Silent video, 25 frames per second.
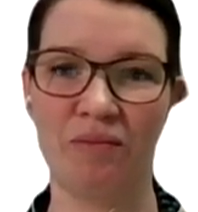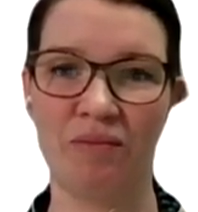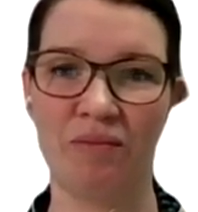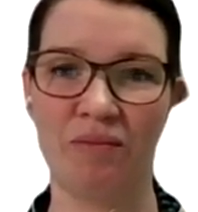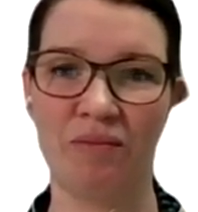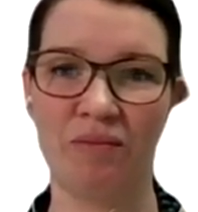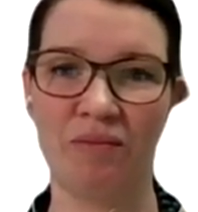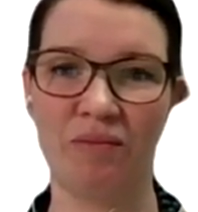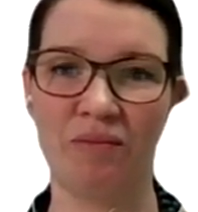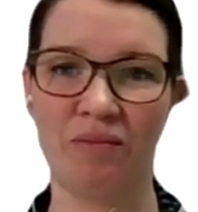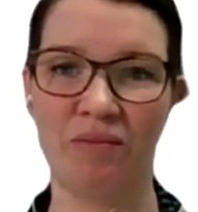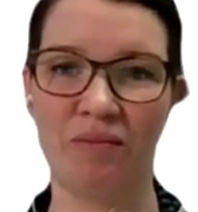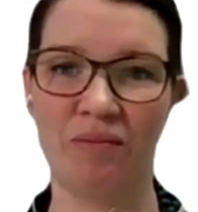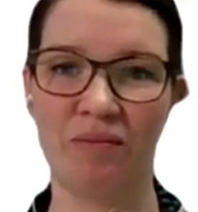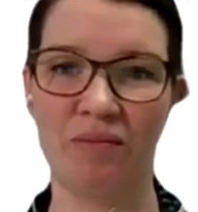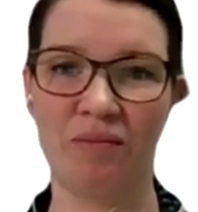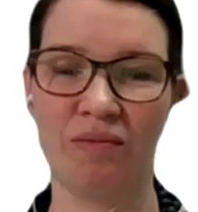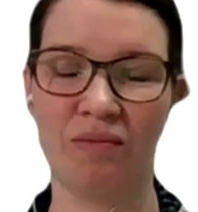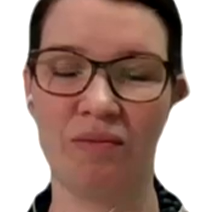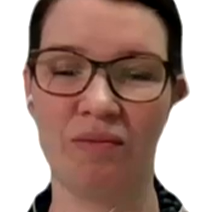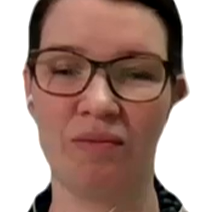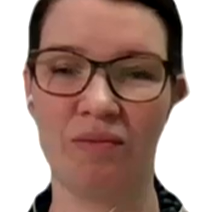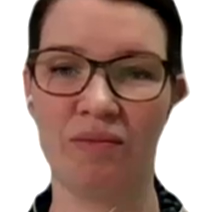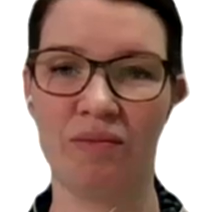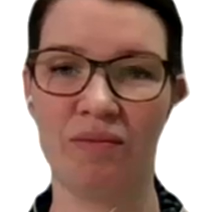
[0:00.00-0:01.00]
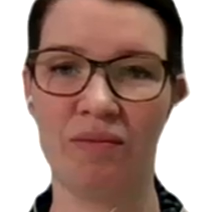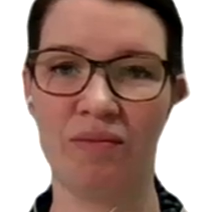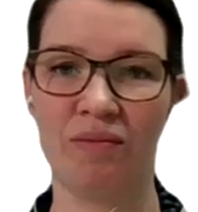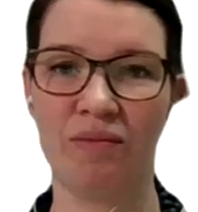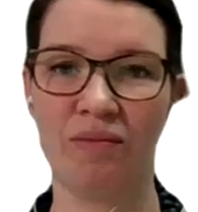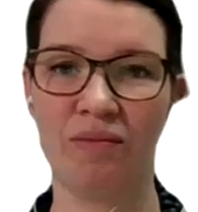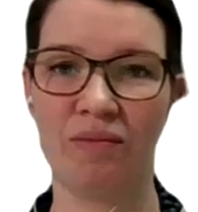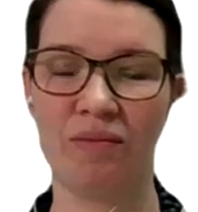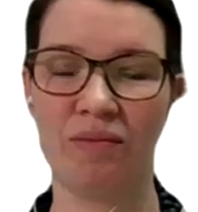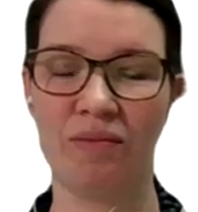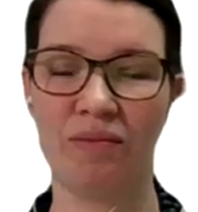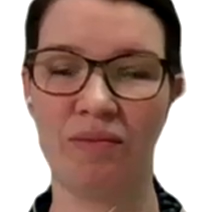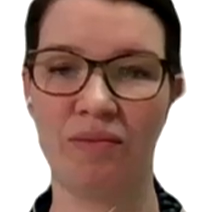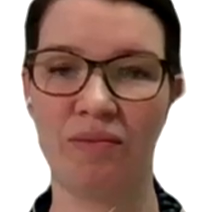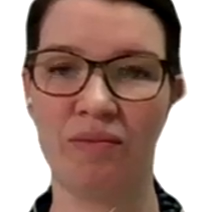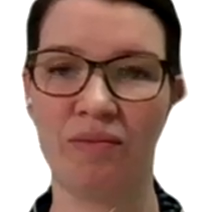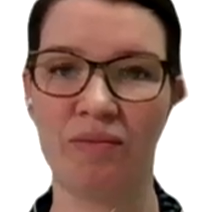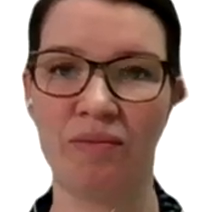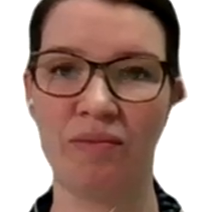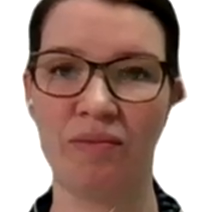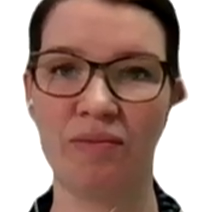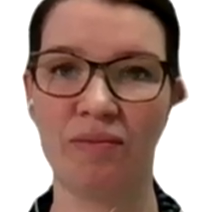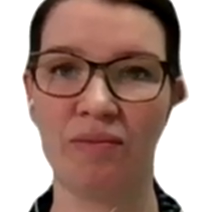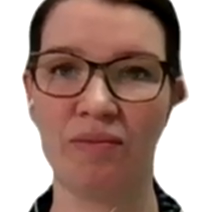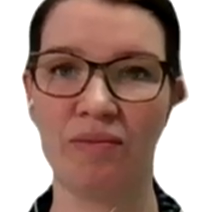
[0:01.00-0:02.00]

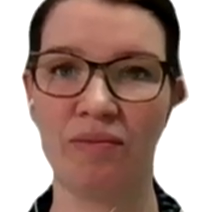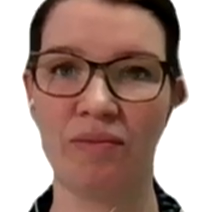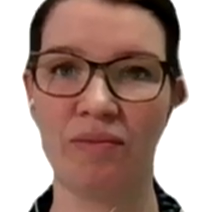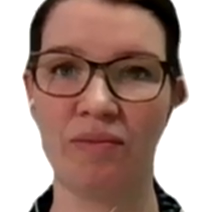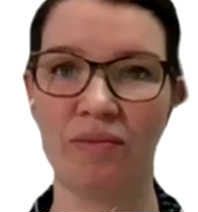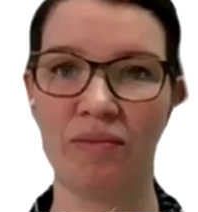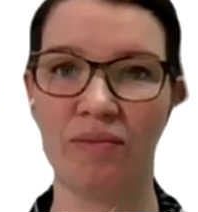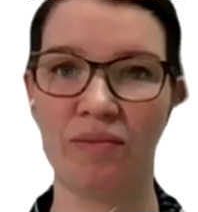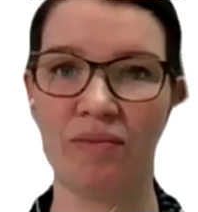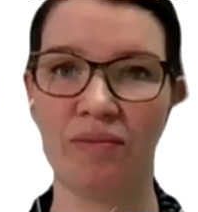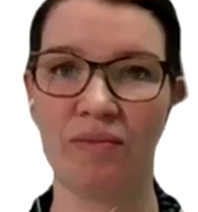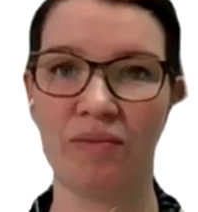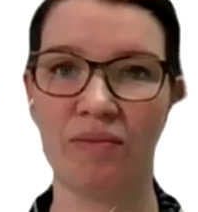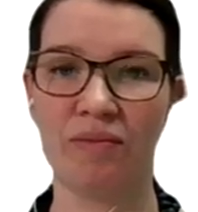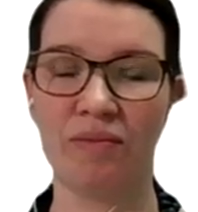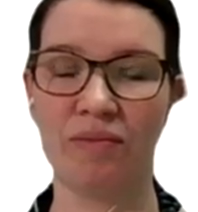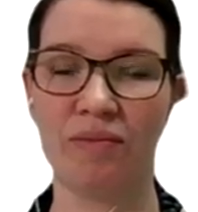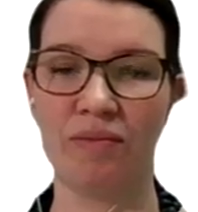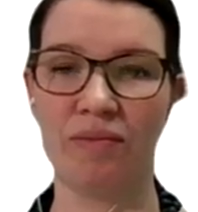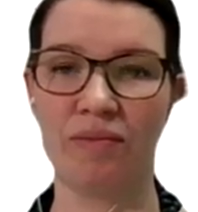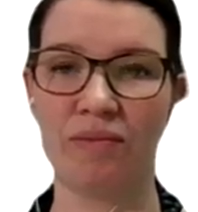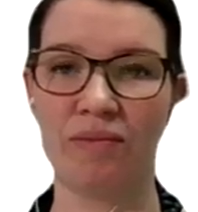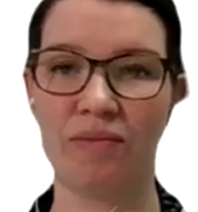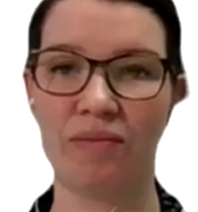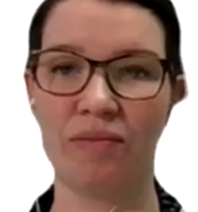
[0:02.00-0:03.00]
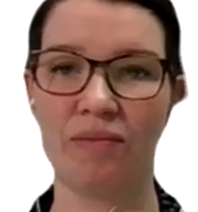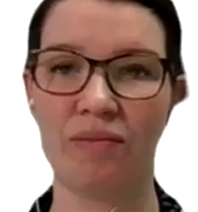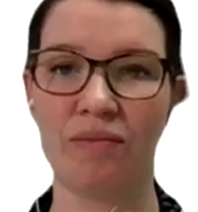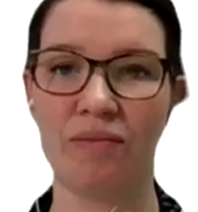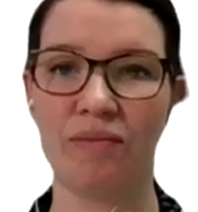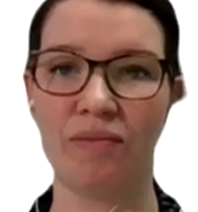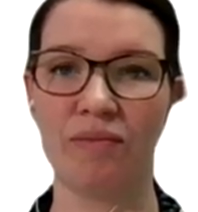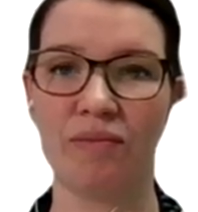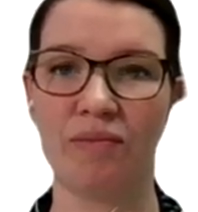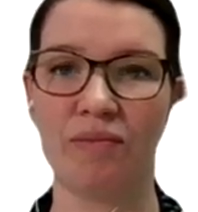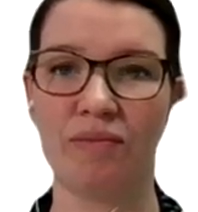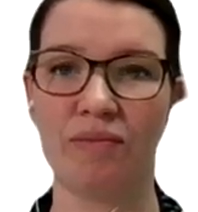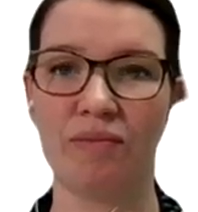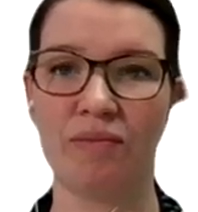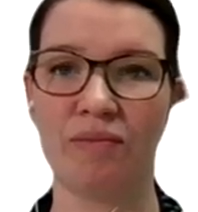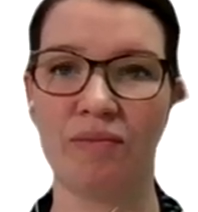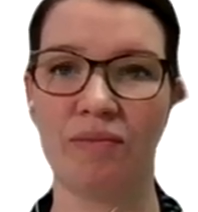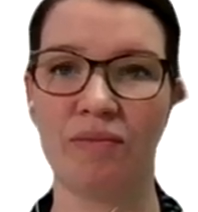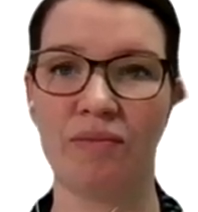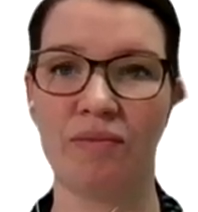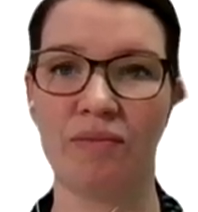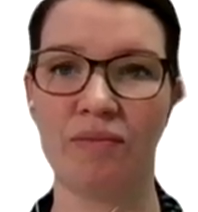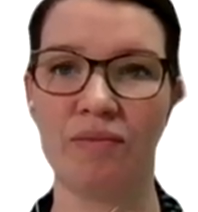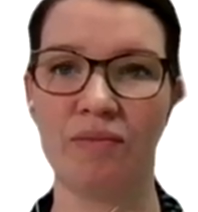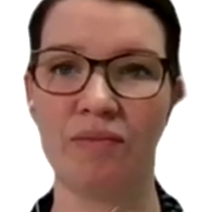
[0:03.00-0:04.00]

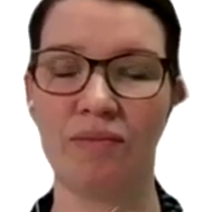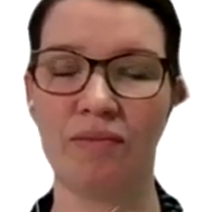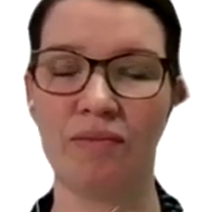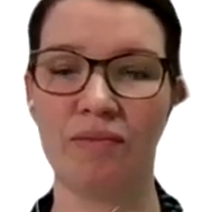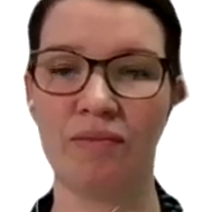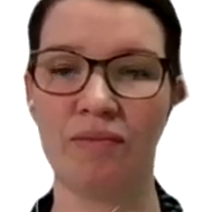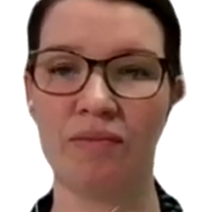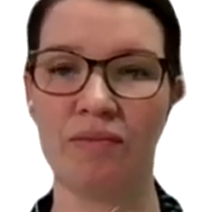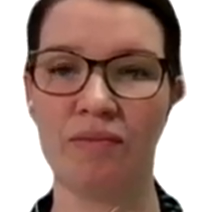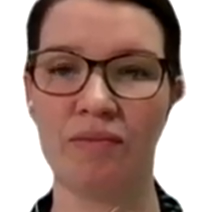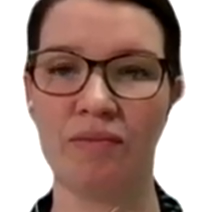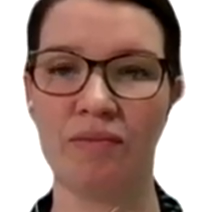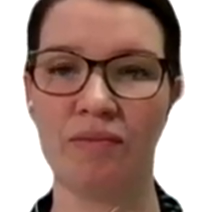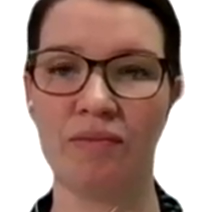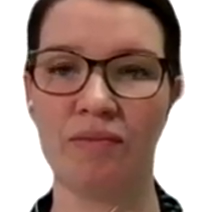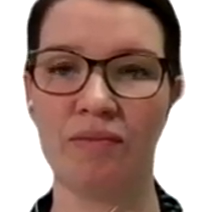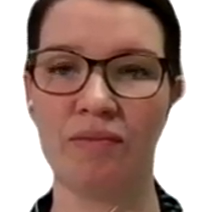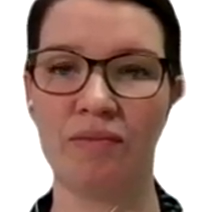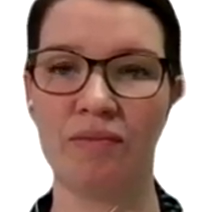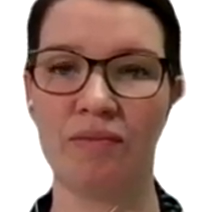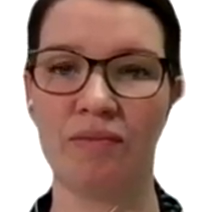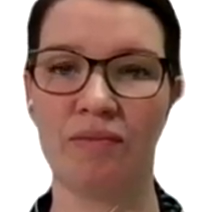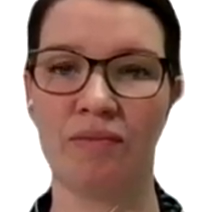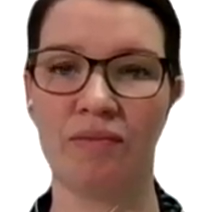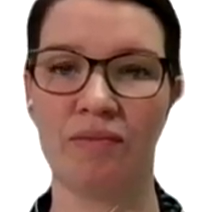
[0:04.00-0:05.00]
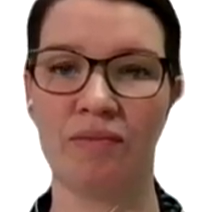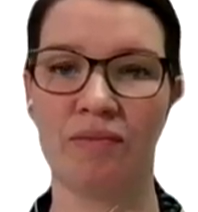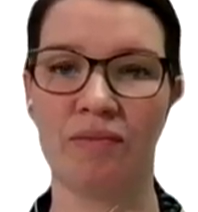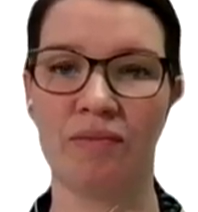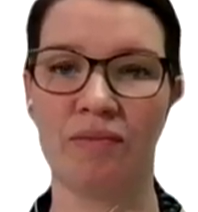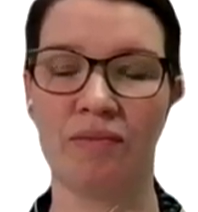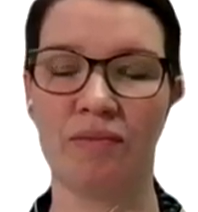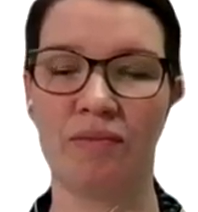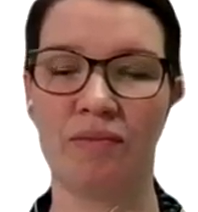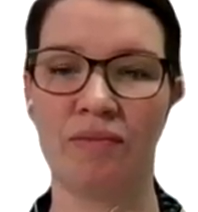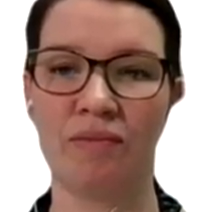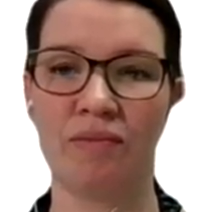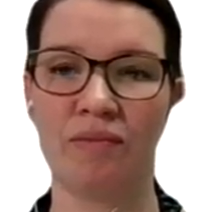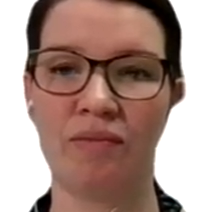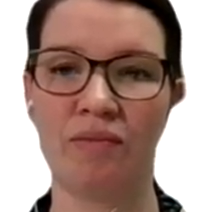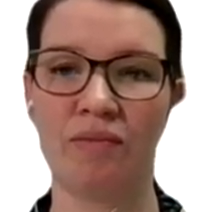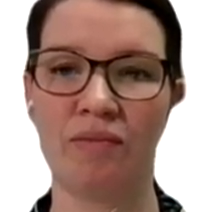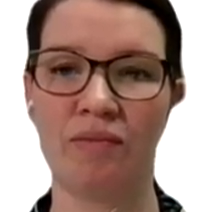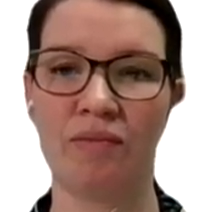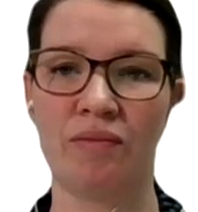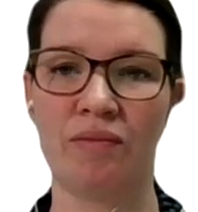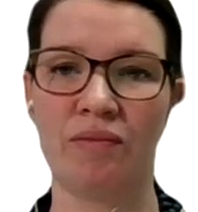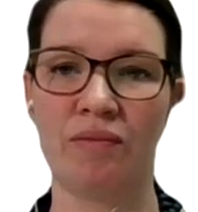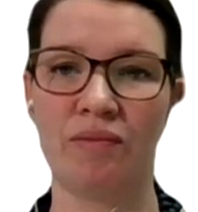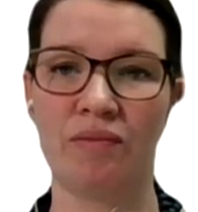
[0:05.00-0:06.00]

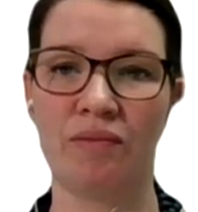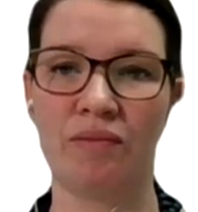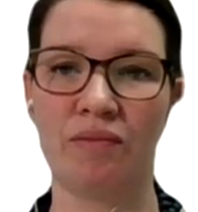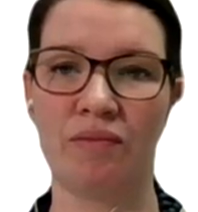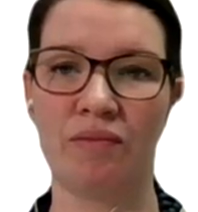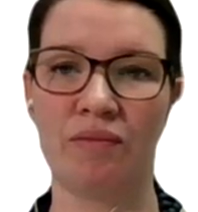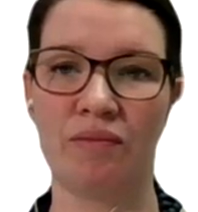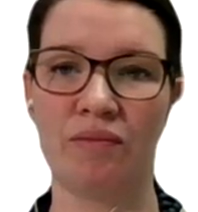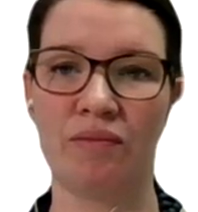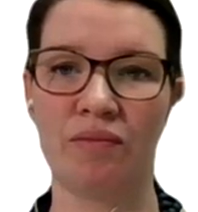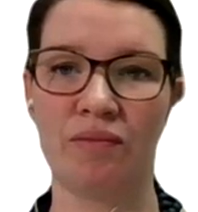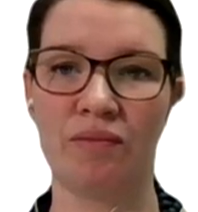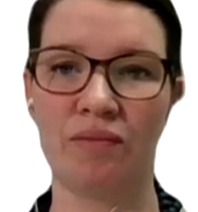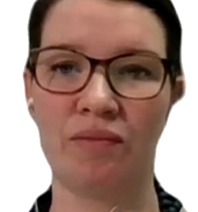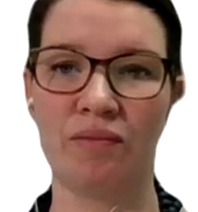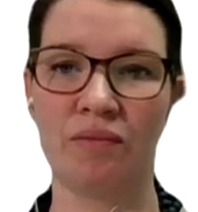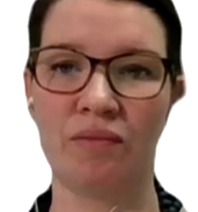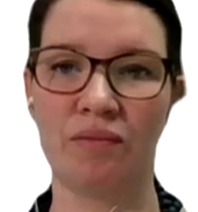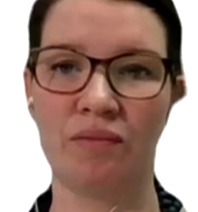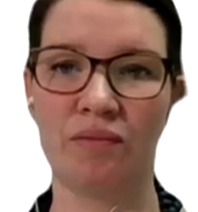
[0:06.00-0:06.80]
(not speaking)